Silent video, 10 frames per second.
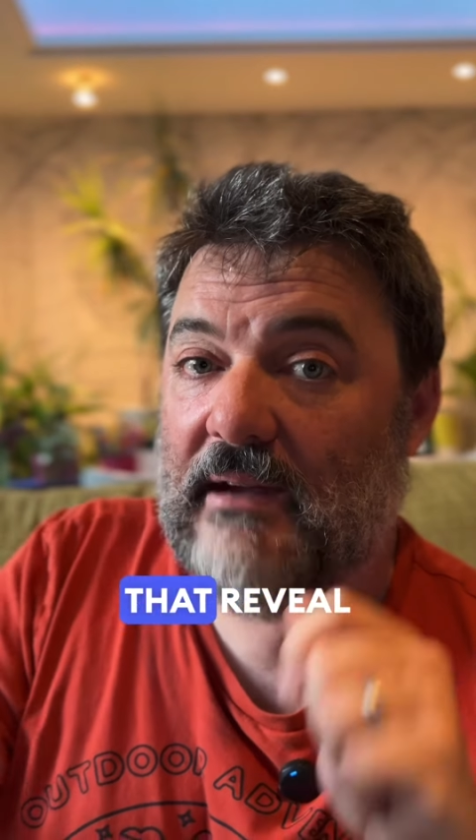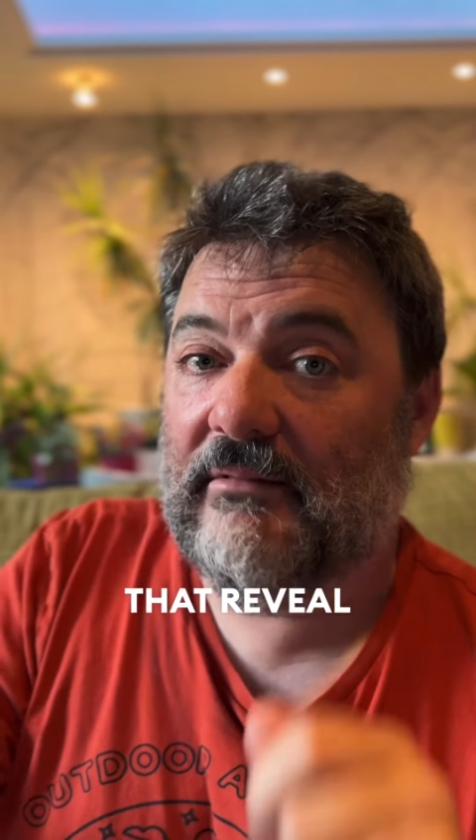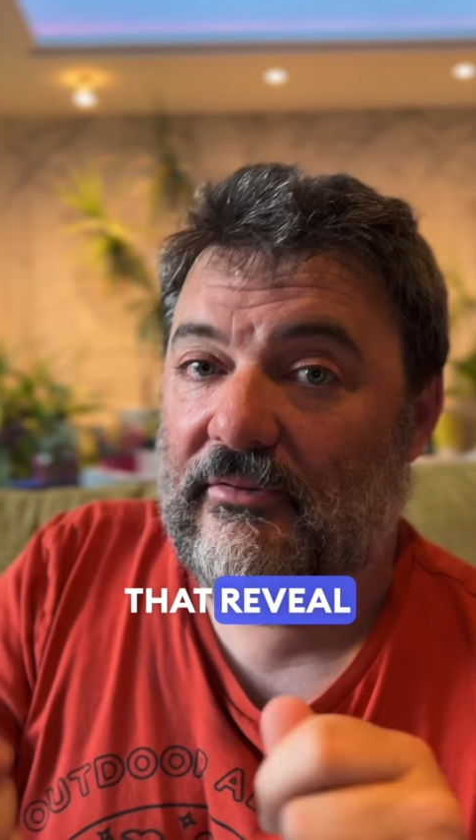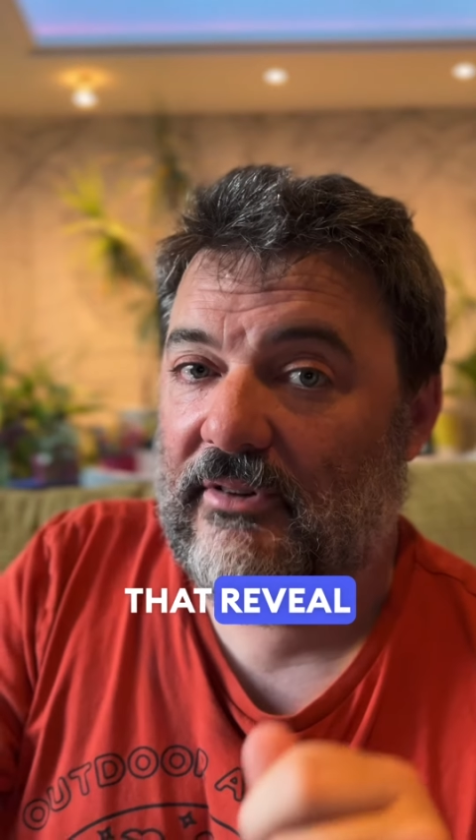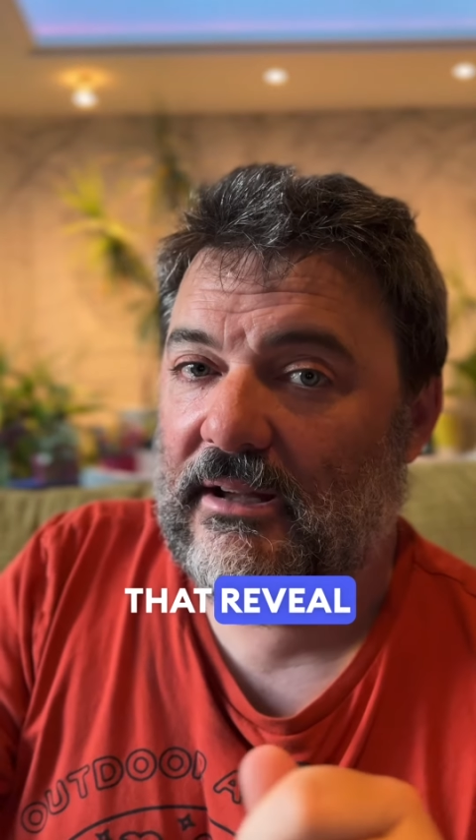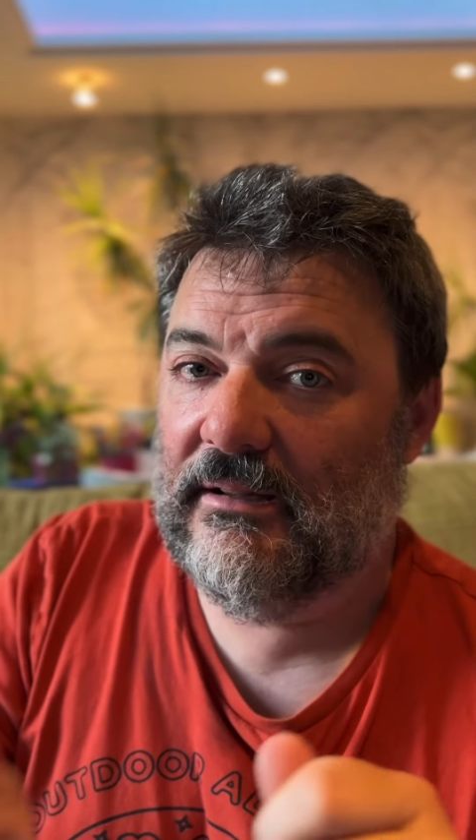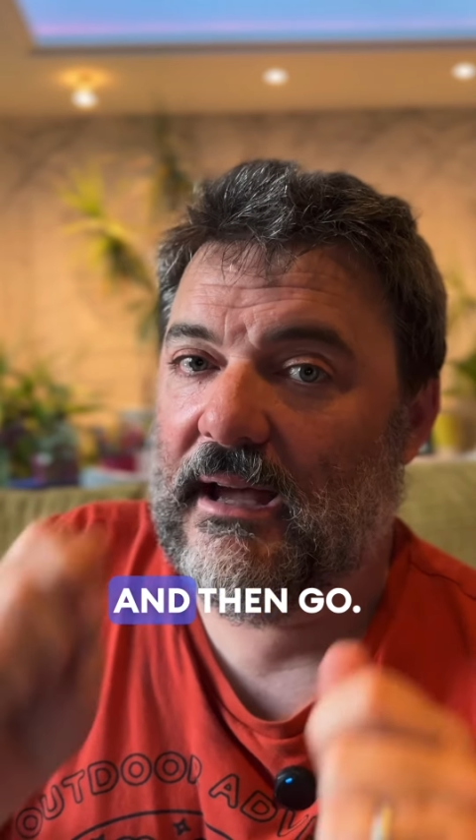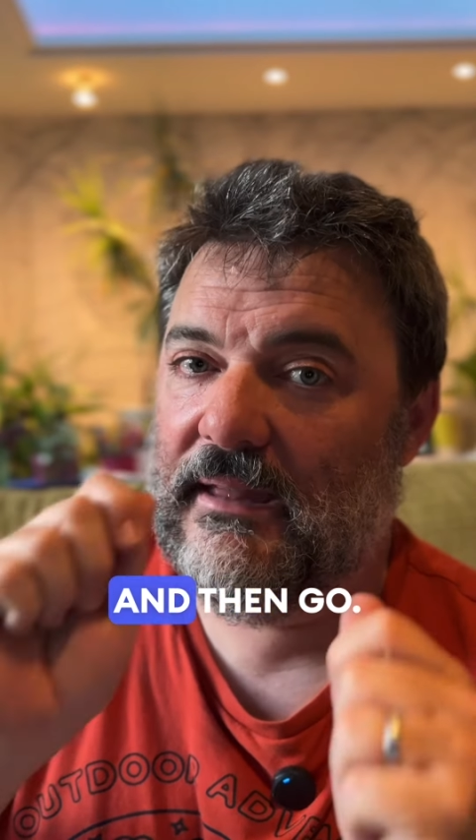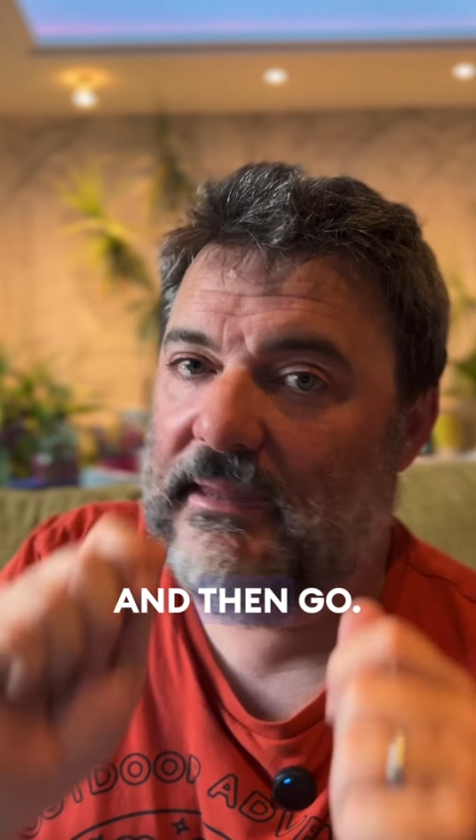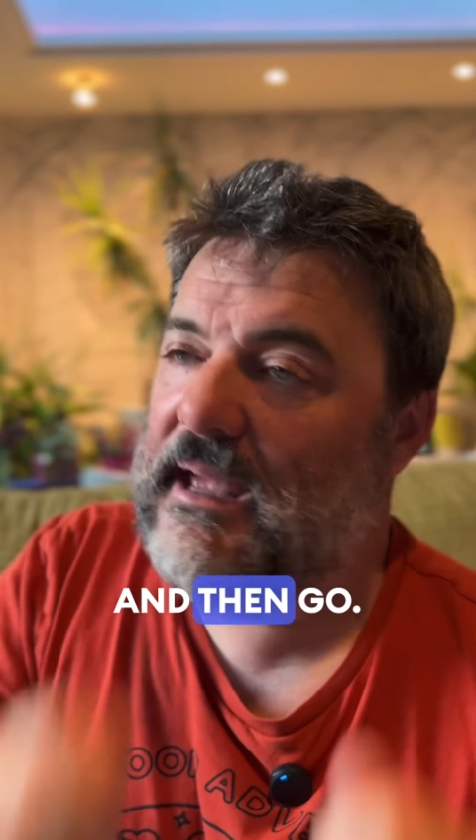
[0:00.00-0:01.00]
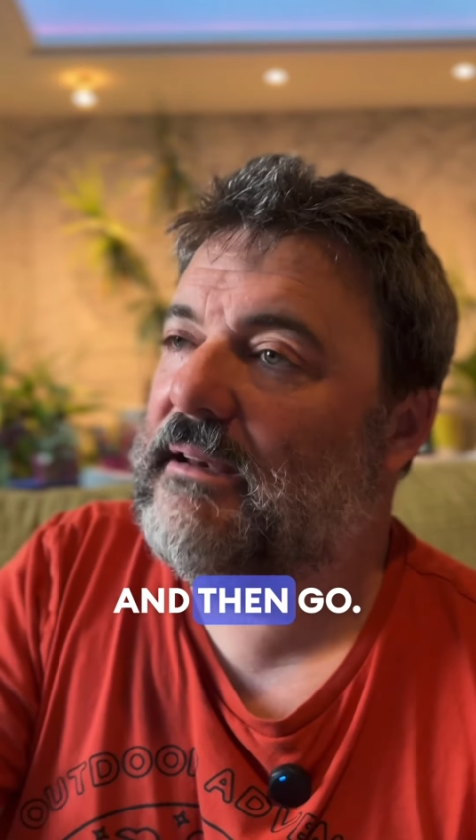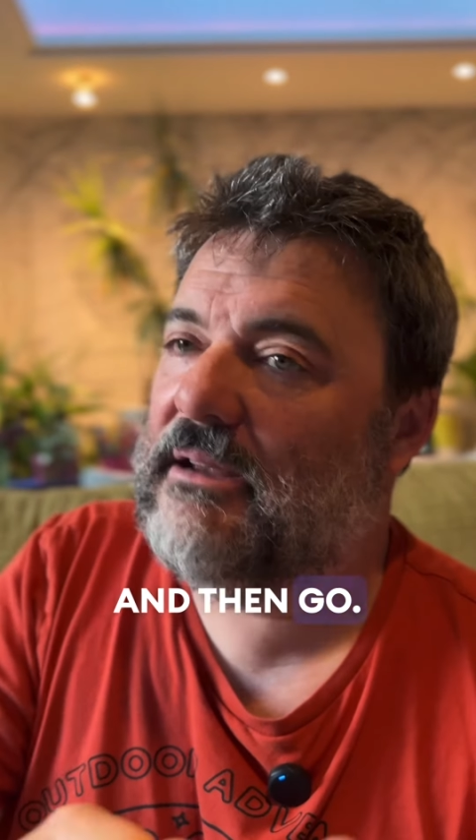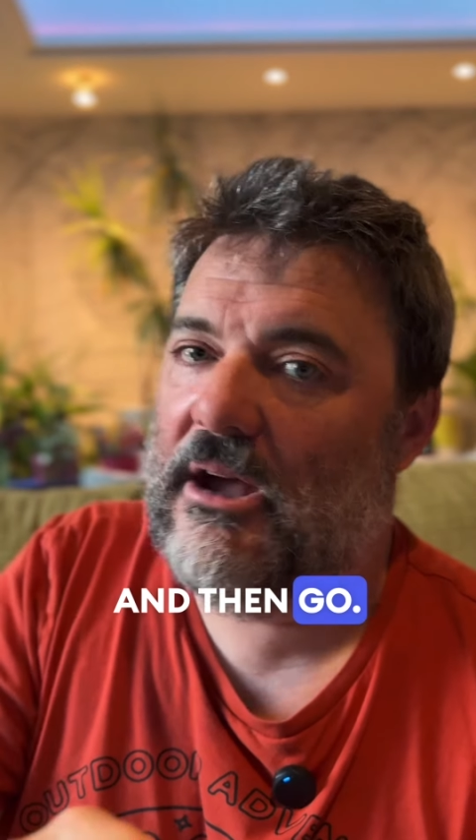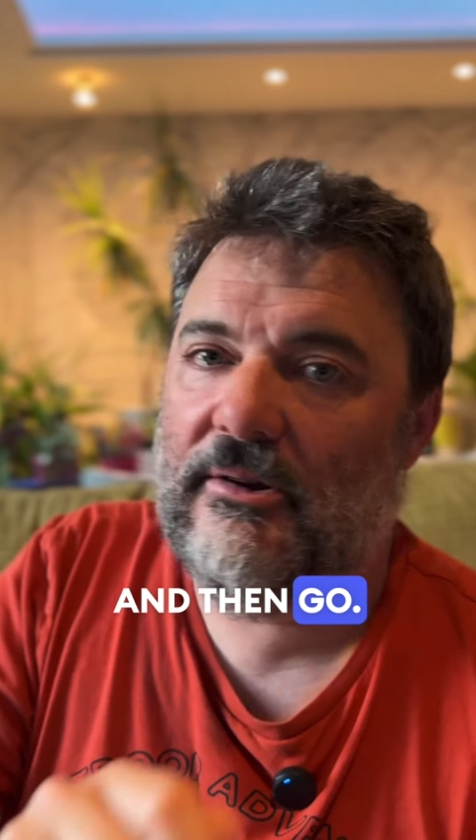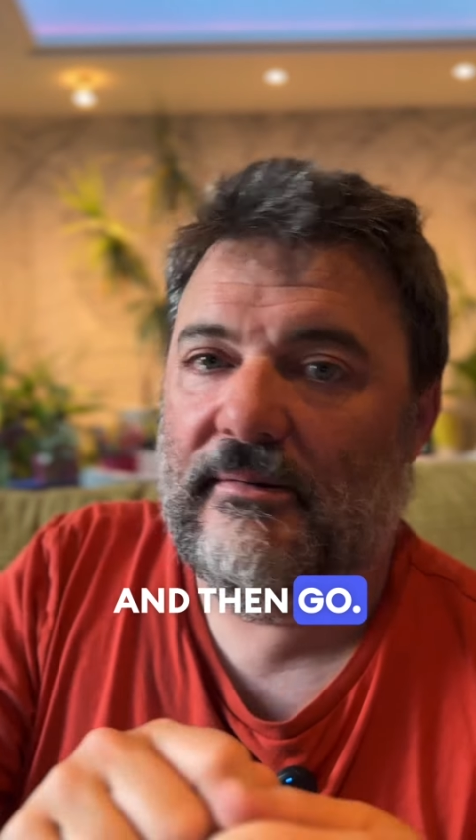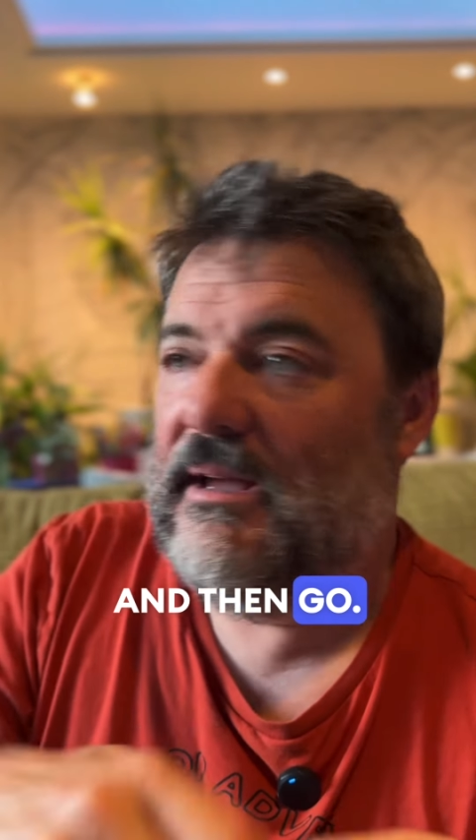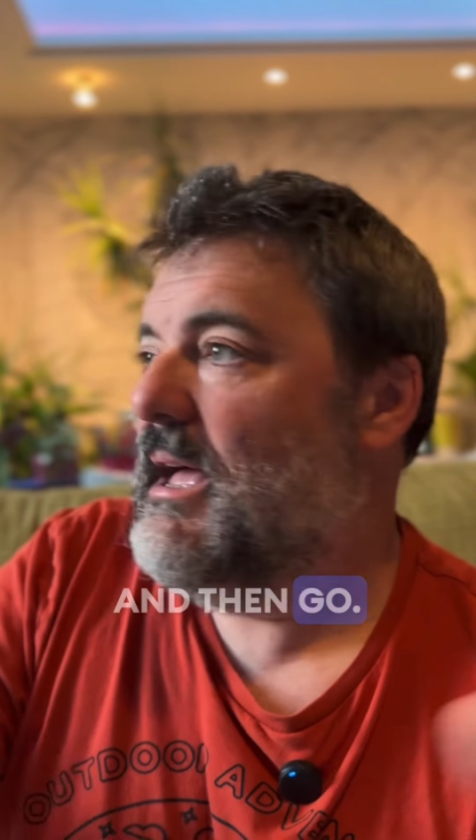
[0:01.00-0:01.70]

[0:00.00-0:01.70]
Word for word: reveal and then go,